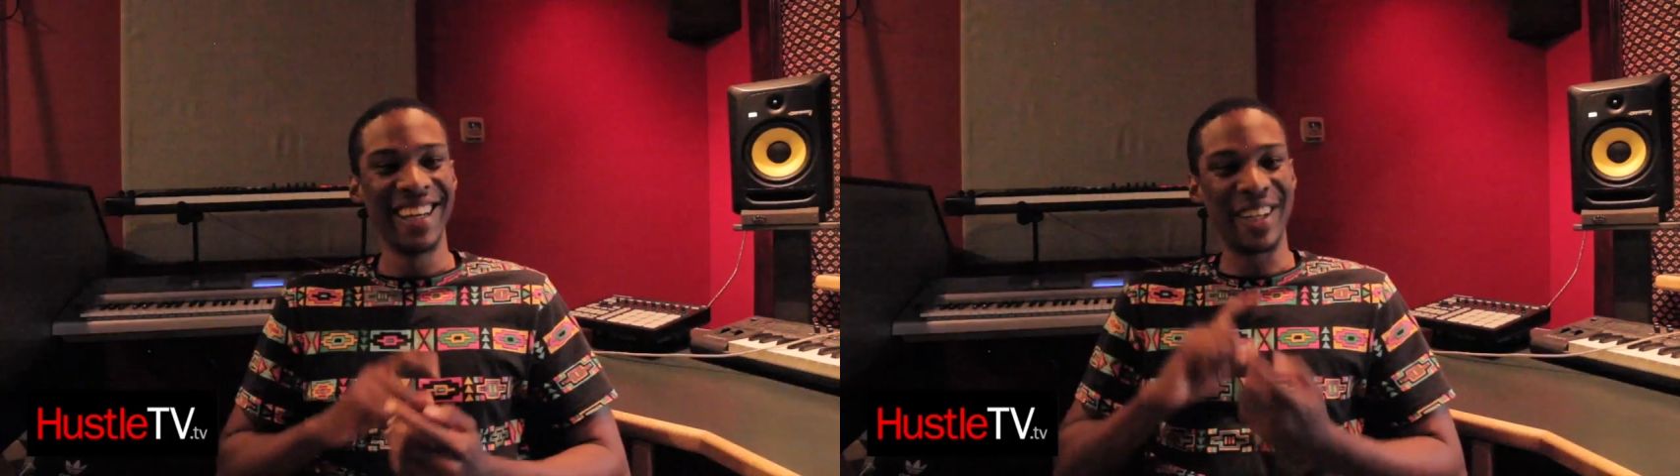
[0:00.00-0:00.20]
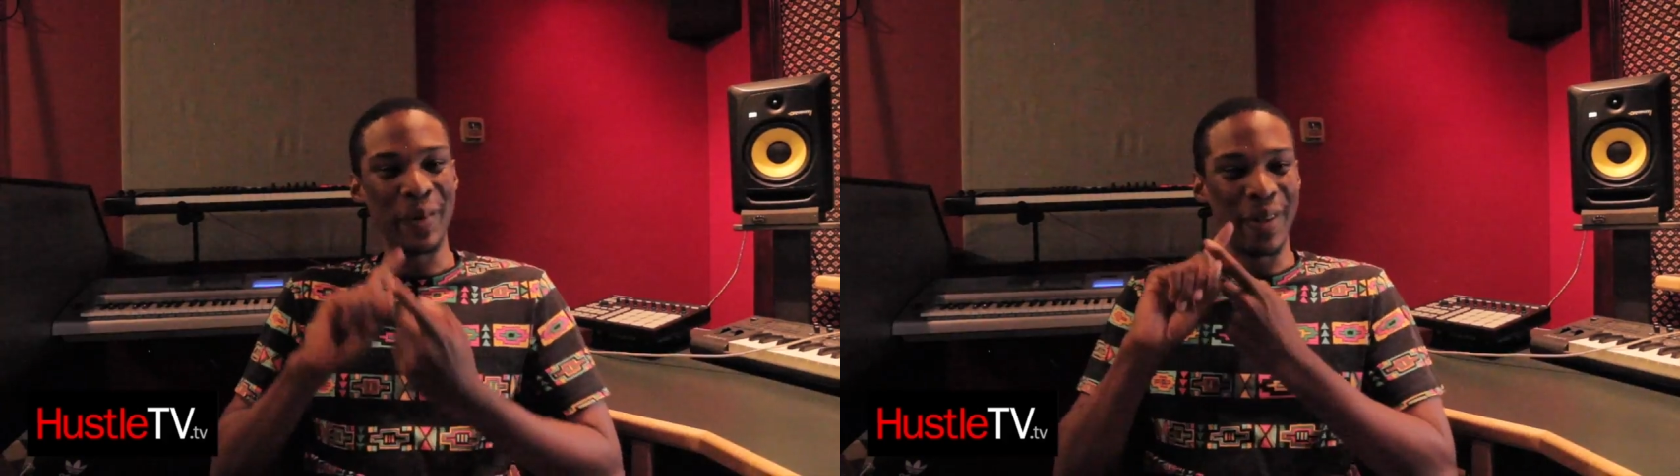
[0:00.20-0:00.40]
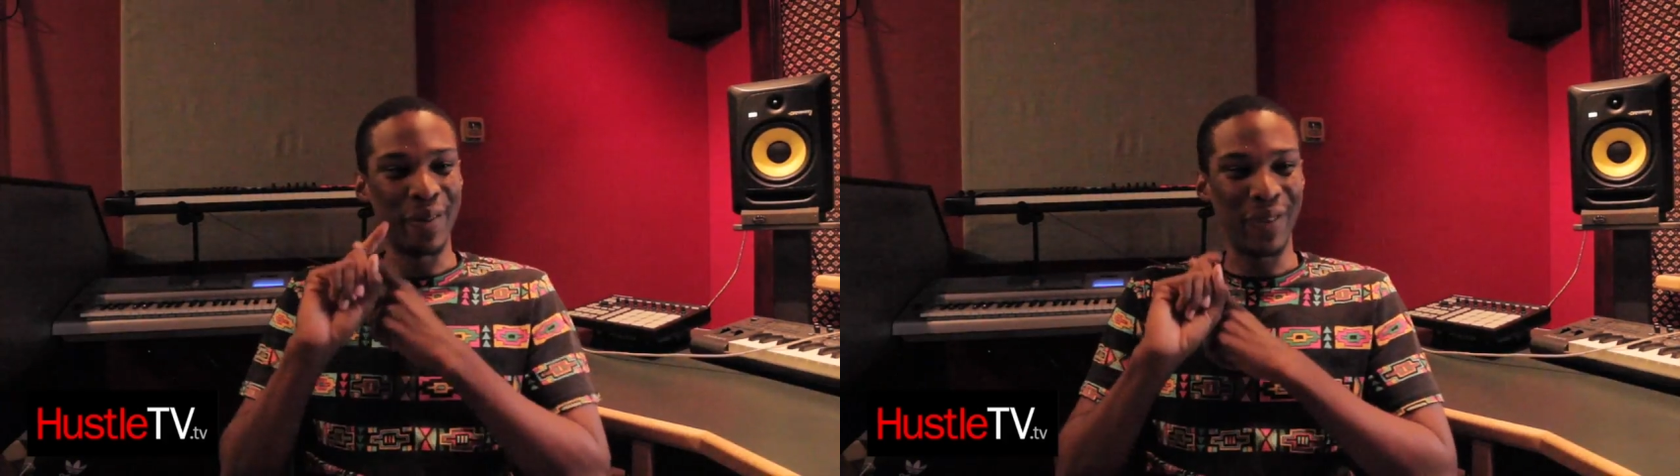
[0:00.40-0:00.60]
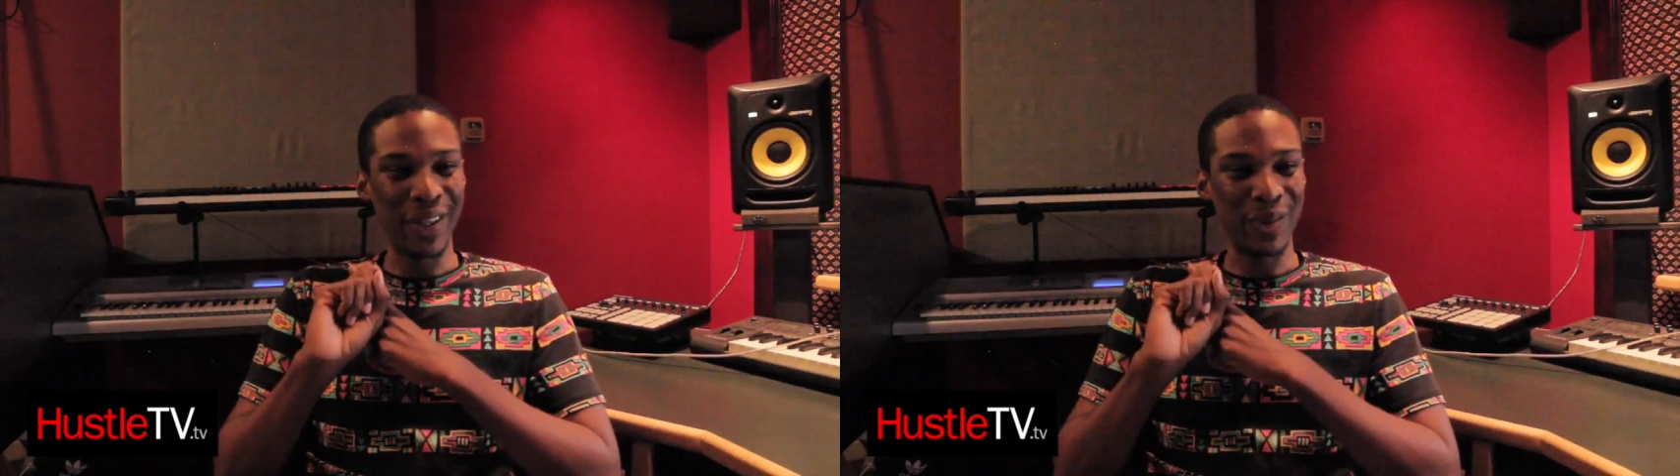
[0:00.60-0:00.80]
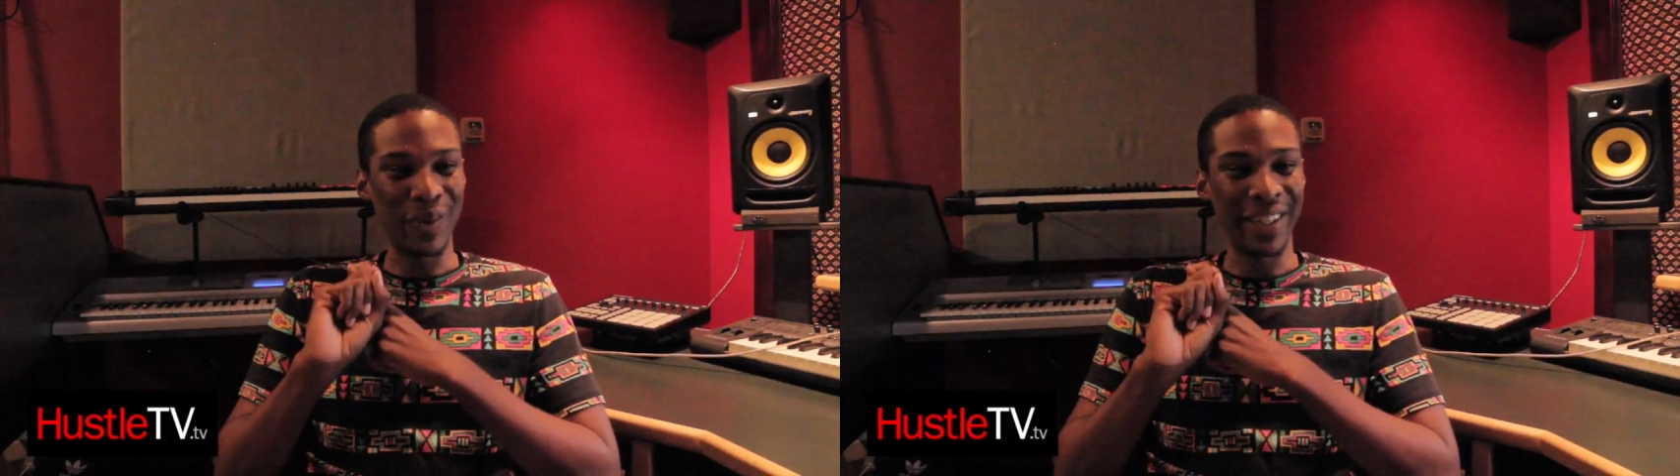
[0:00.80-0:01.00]
he'll be the
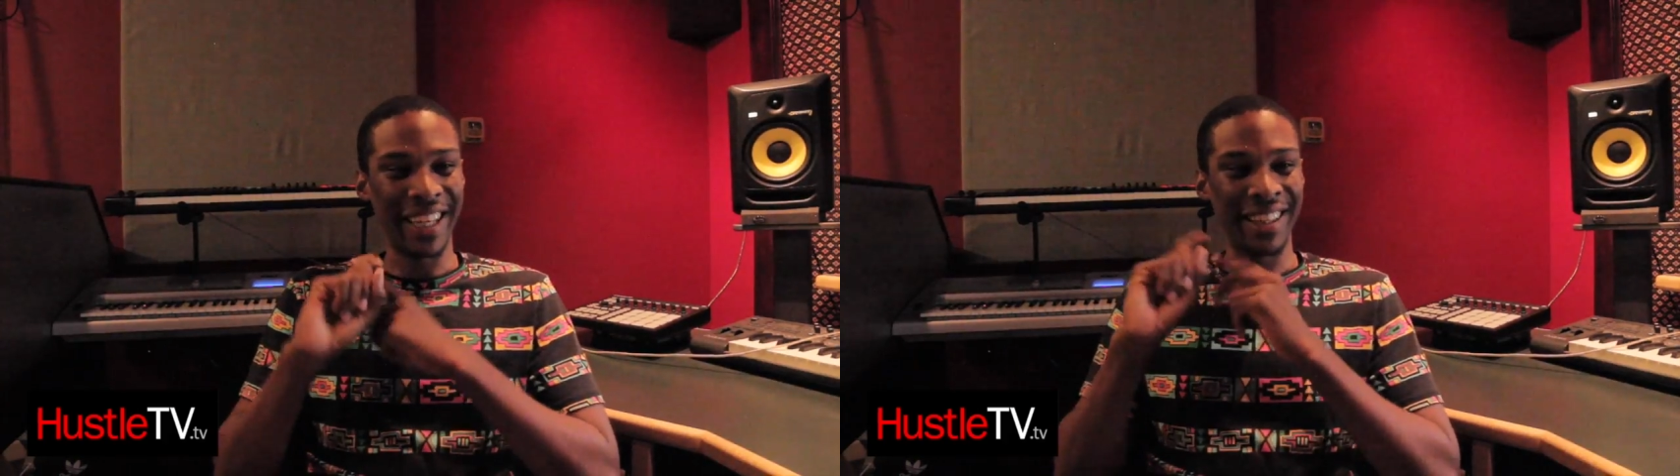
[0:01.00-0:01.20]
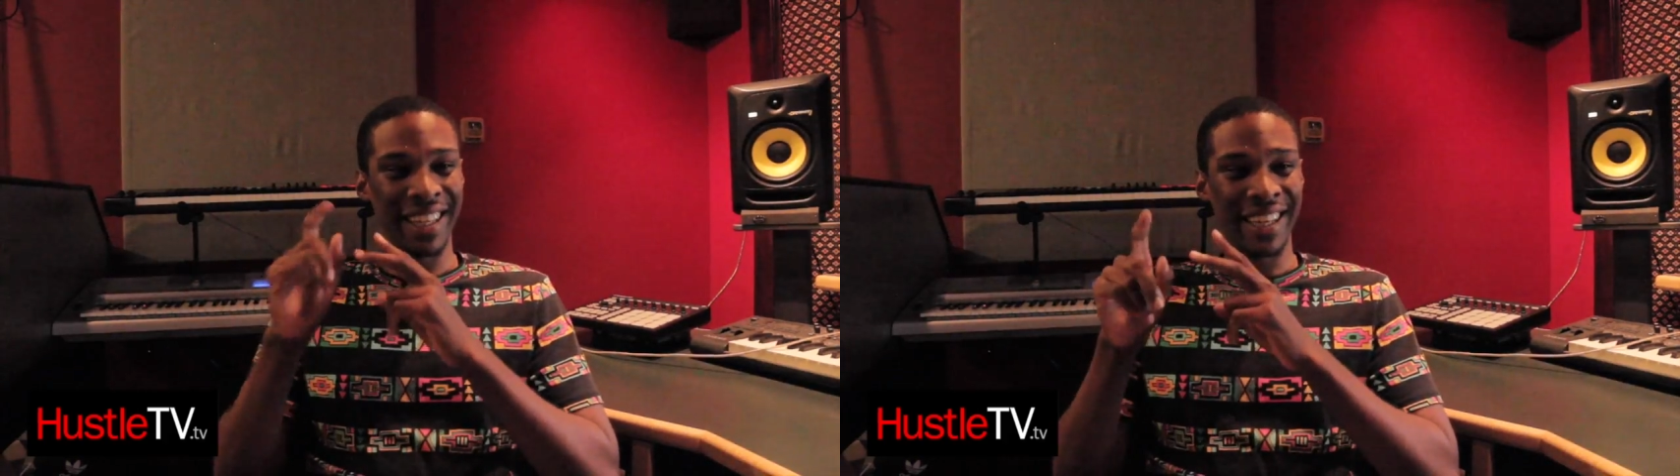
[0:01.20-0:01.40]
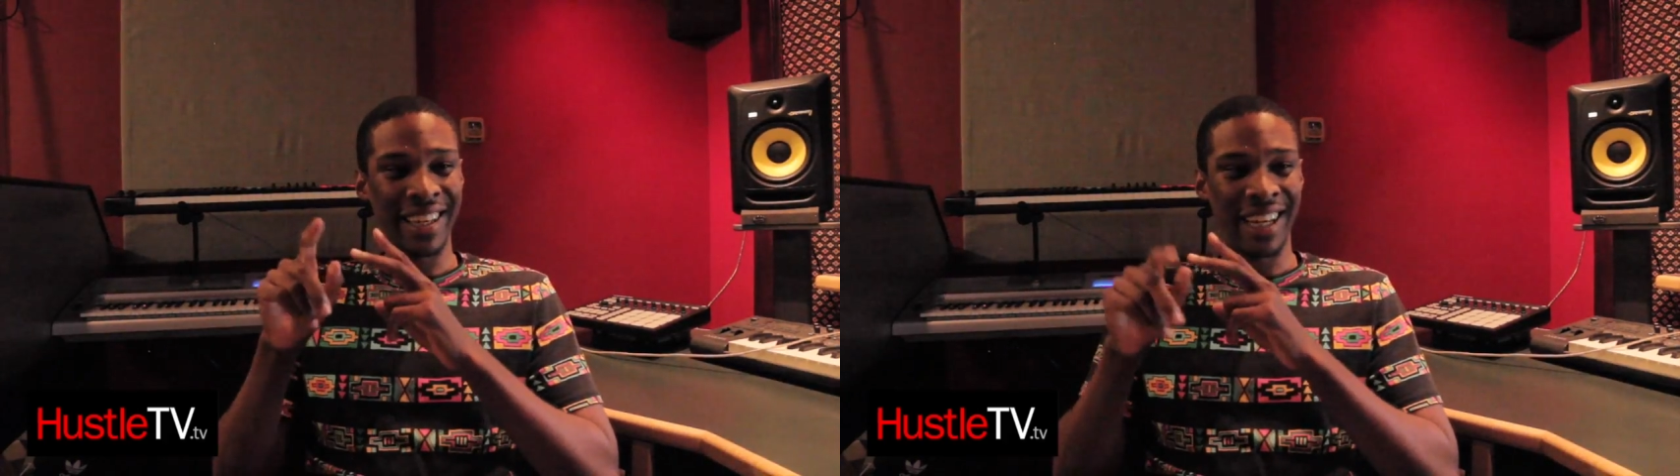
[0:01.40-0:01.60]
first one, and then